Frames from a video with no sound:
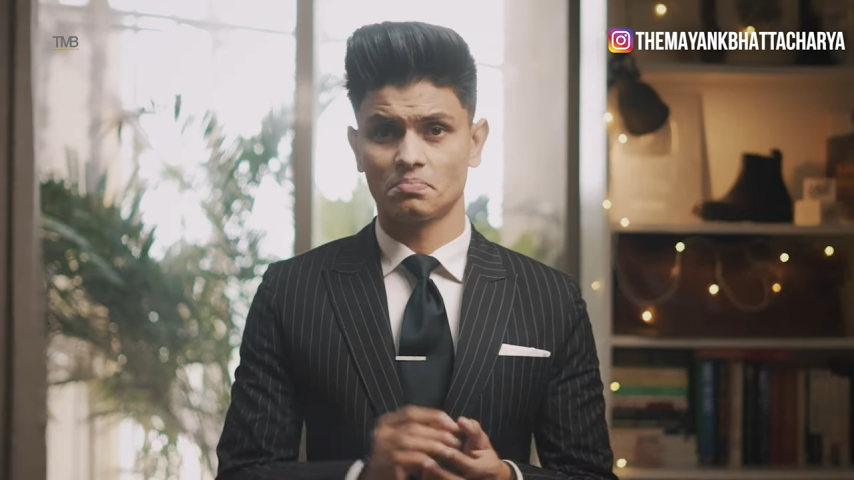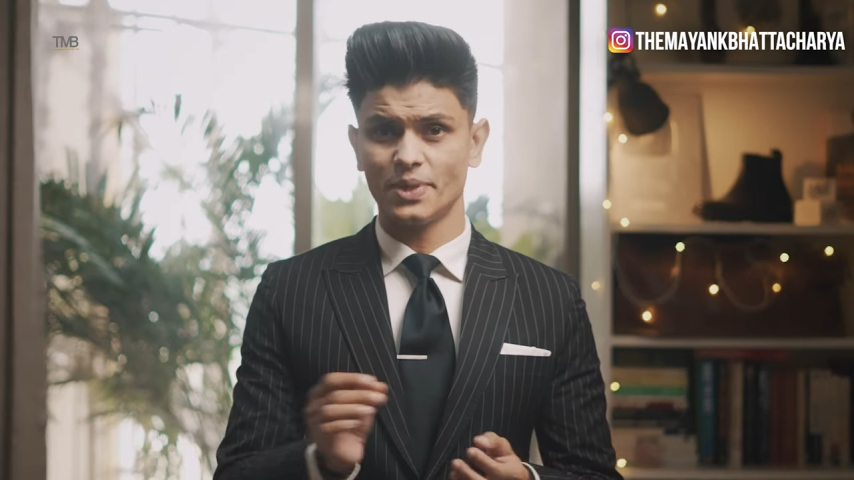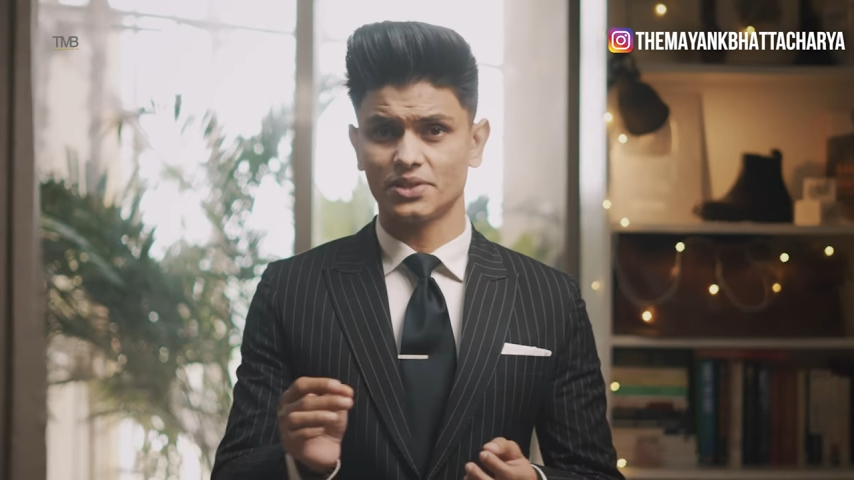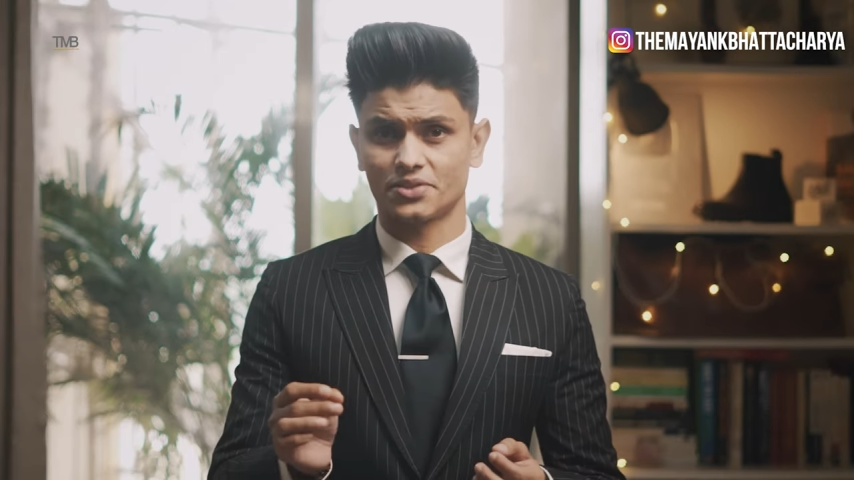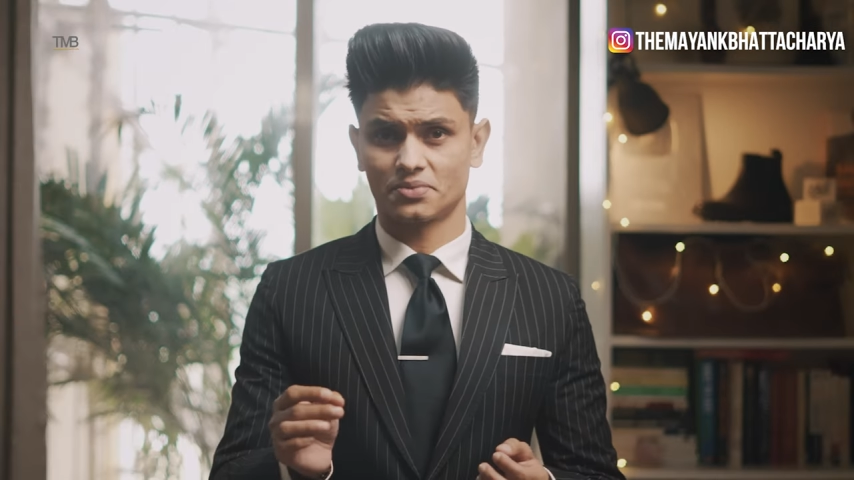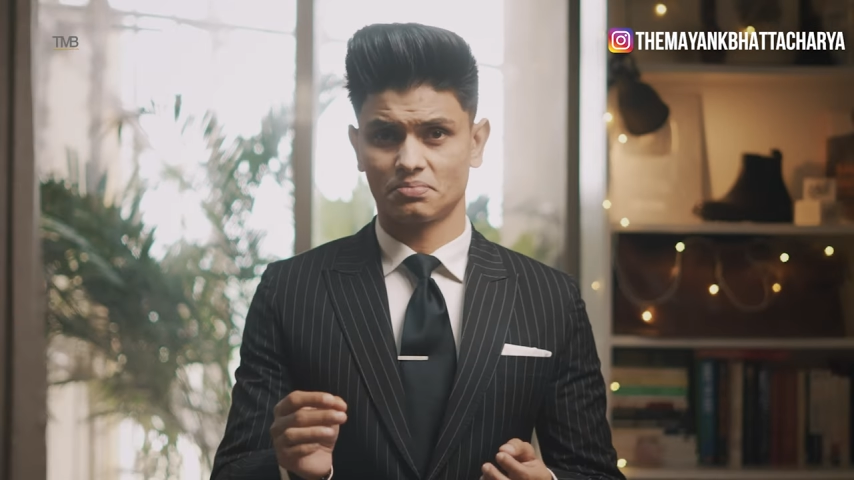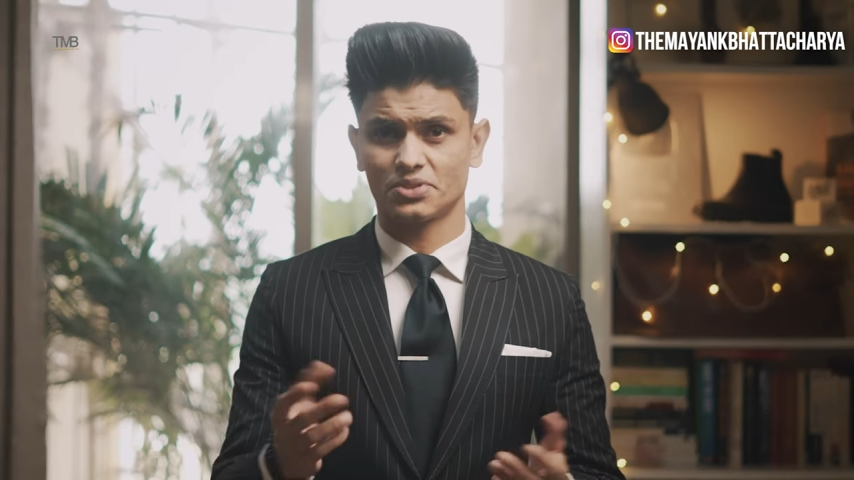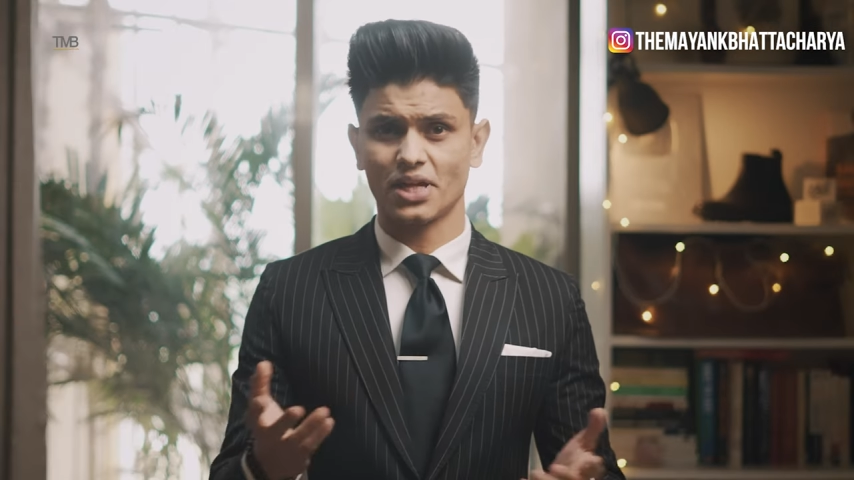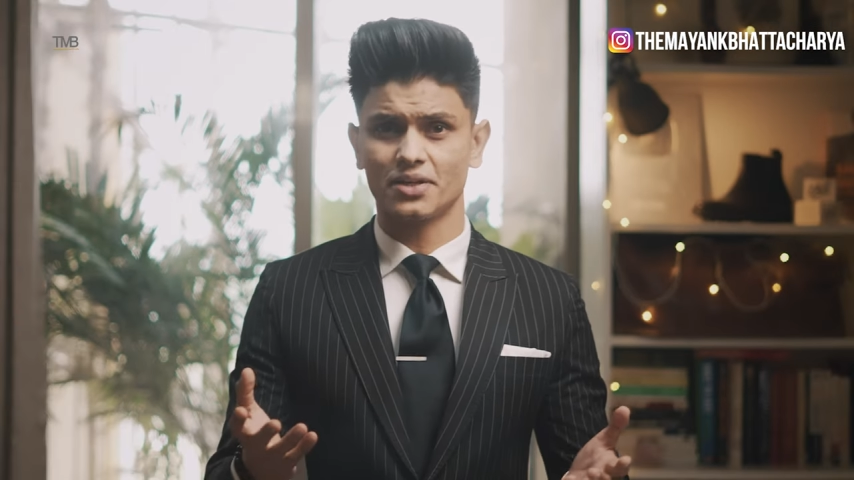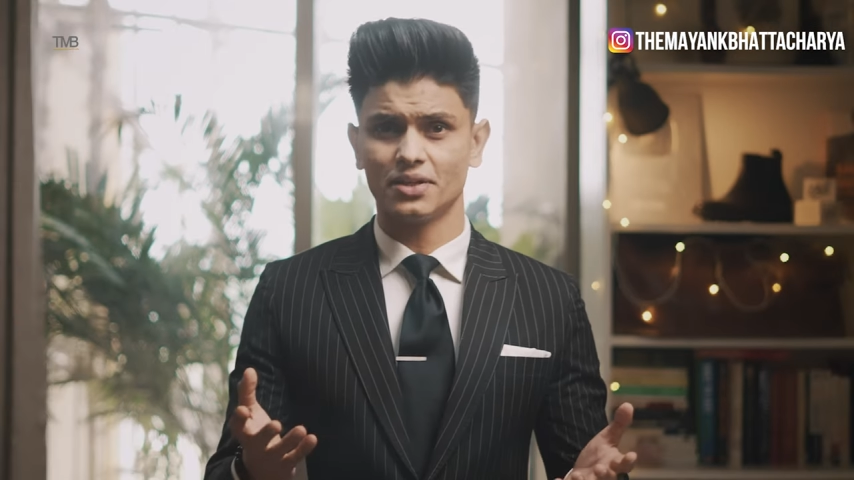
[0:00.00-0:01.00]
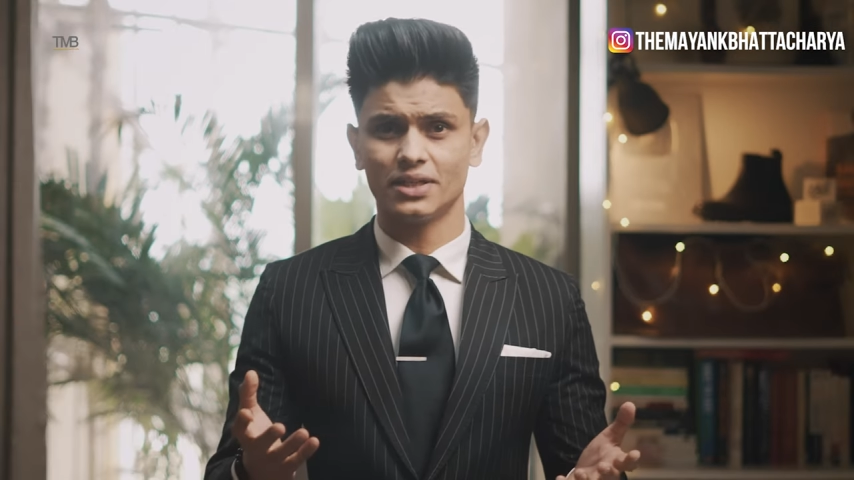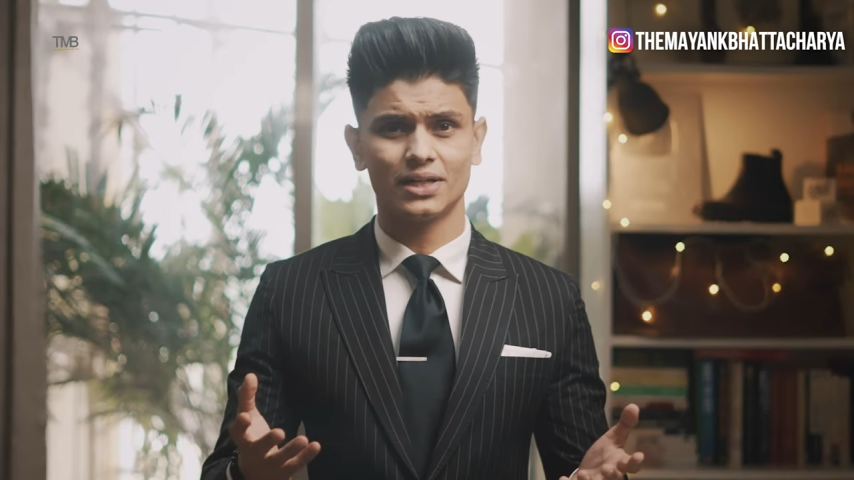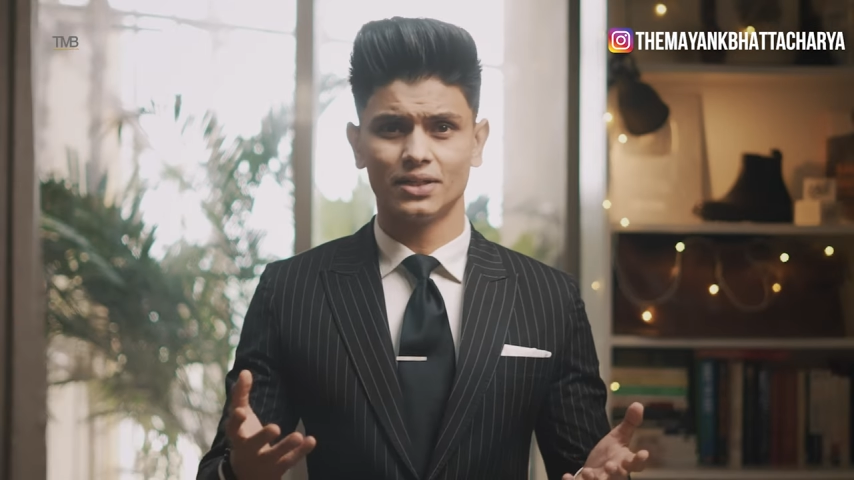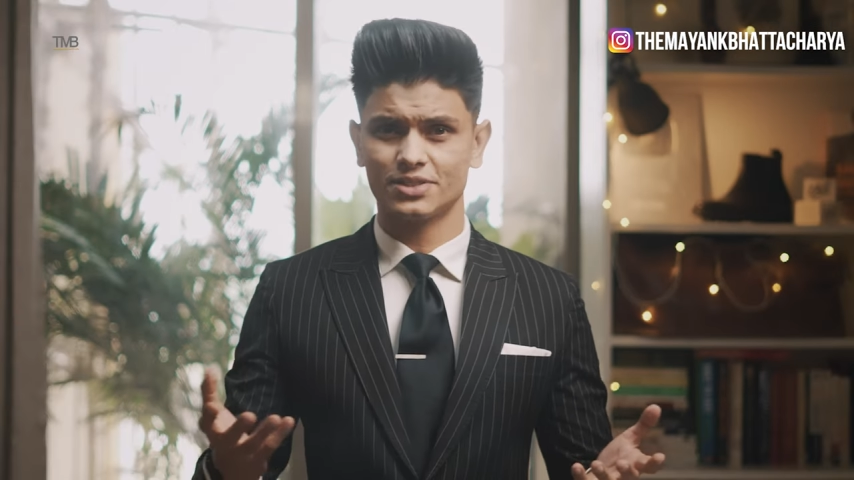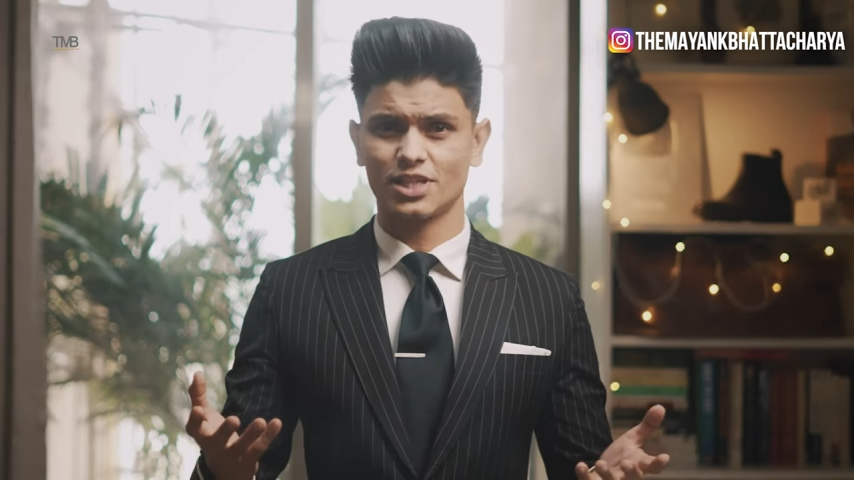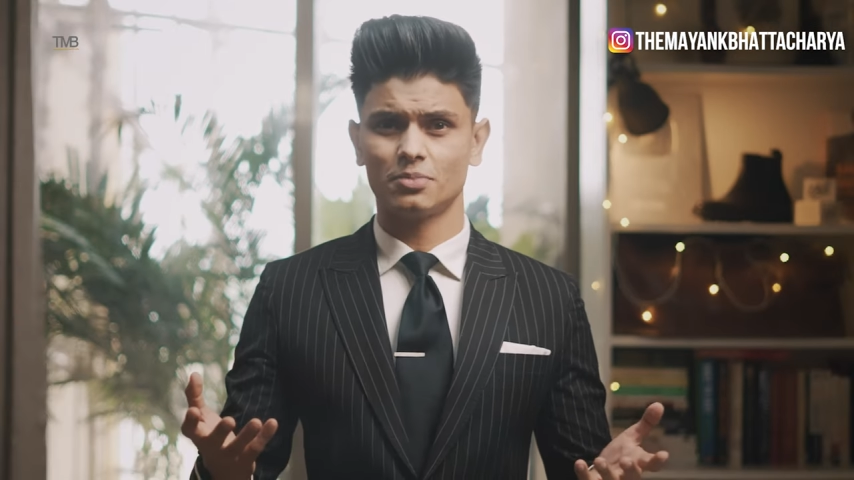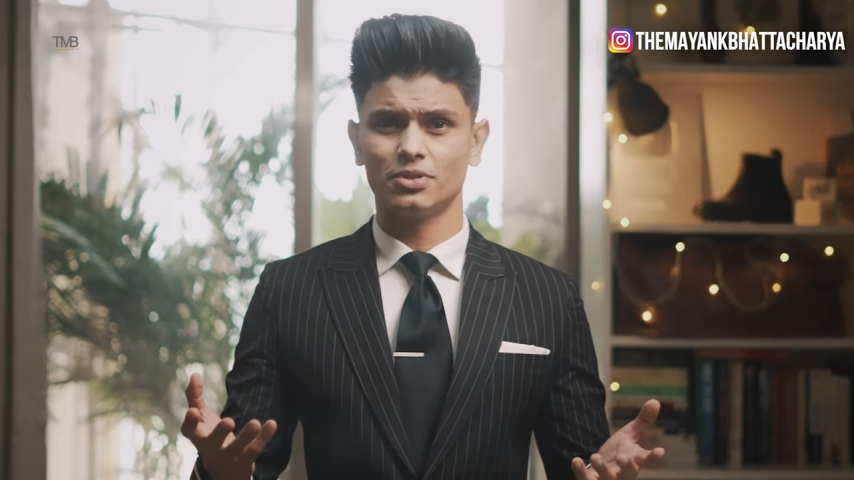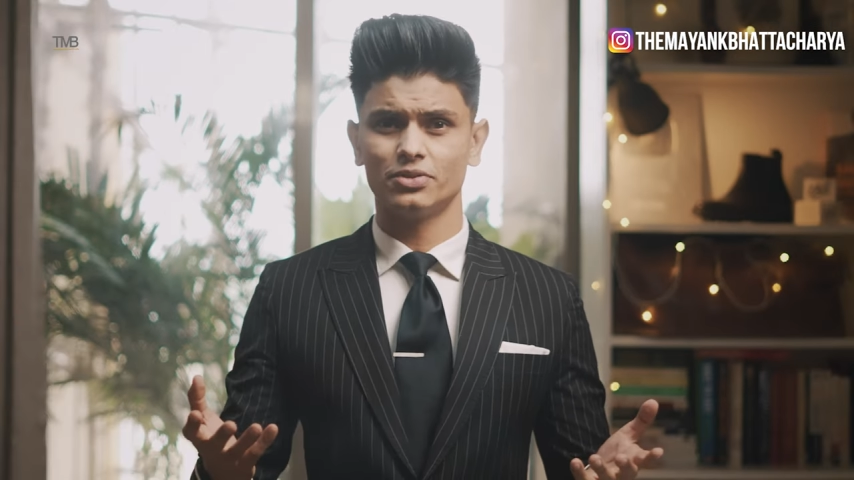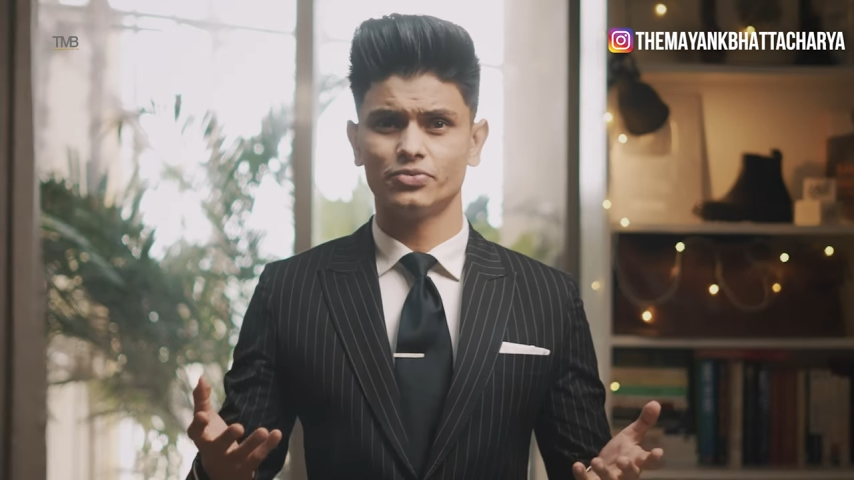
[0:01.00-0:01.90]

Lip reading: Yes, a cycle that will disable you